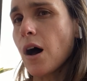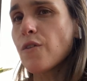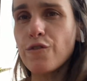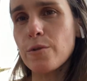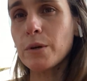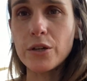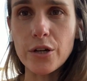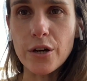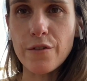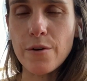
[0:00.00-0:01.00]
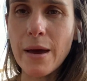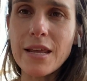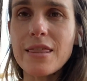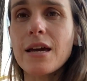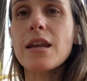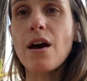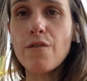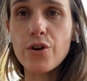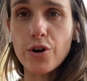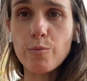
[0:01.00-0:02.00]
unfamiliar from anything I'd
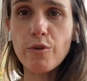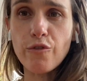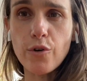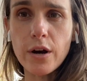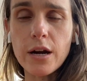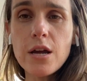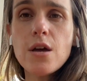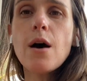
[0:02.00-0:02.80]
ever heard before.